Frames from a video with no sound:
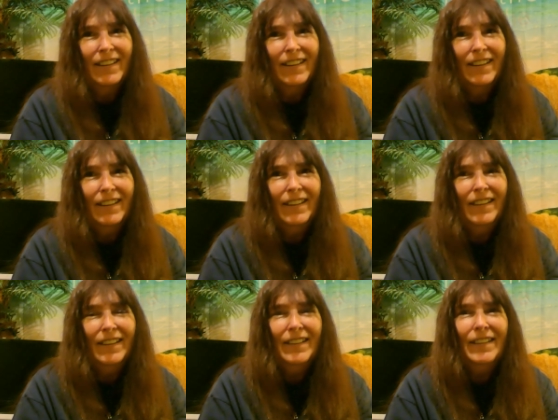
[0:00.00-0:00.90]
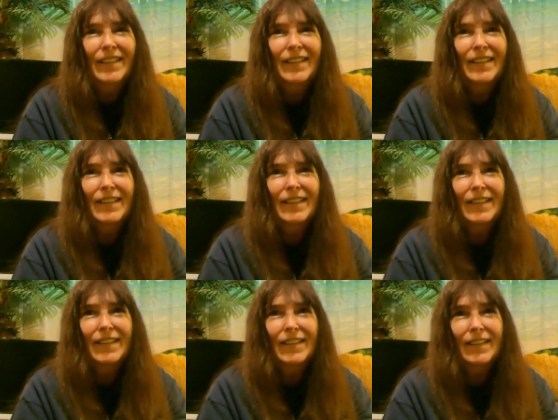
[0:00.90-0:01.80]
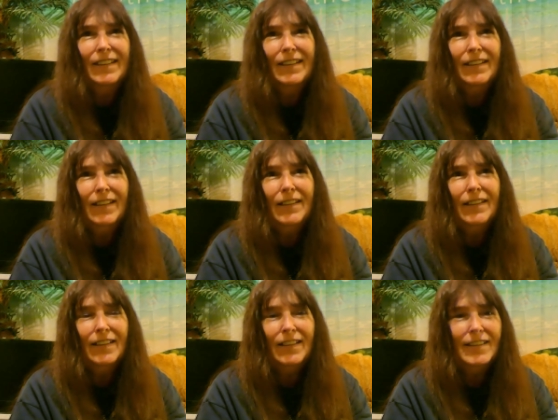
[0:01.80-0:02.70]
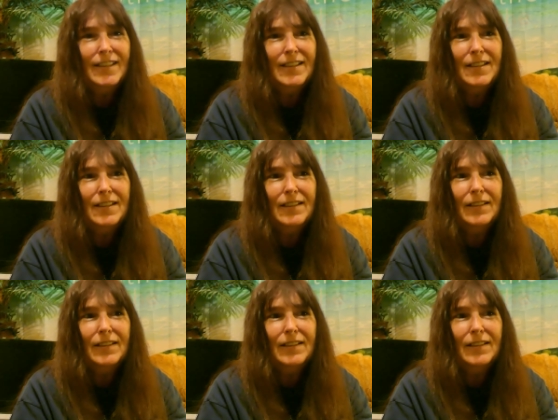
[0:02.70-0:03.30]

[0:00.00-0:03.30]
And yeah, I guess that's it.